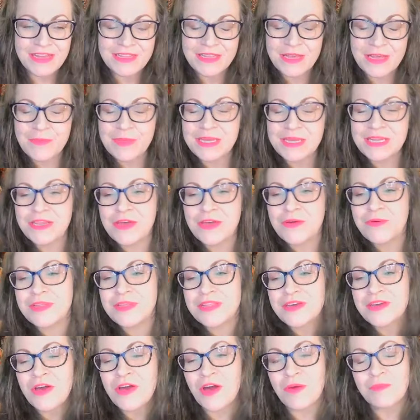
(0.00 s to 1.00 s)
Let me know
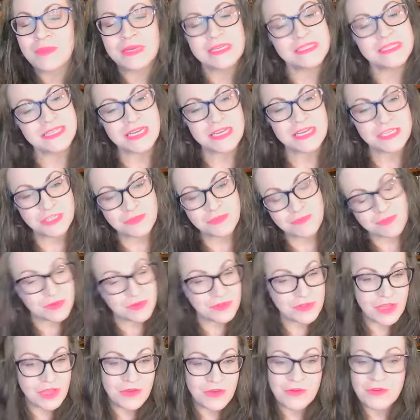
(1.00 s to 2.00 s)
in the comment section
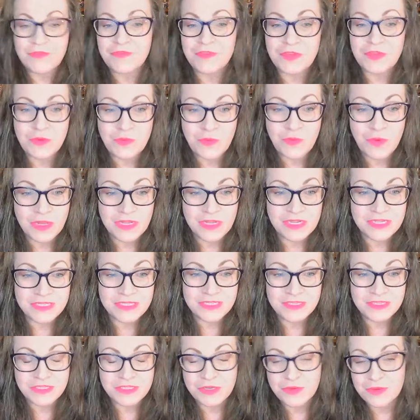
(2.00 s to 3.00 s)
below if you want us
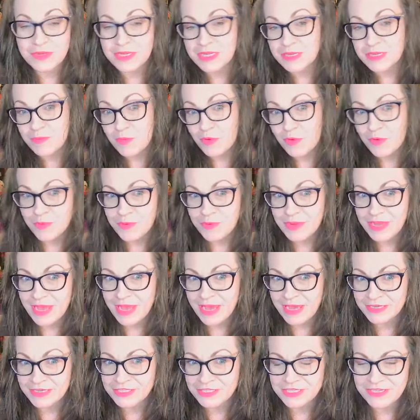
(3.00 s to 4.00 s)
to do any more
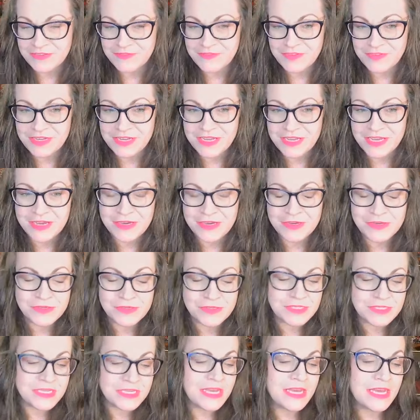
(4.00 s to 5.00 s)
reaction
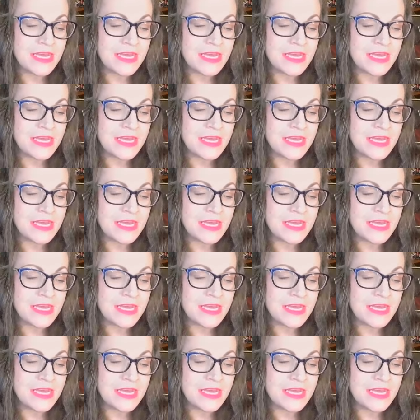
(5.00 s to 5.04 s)
videos.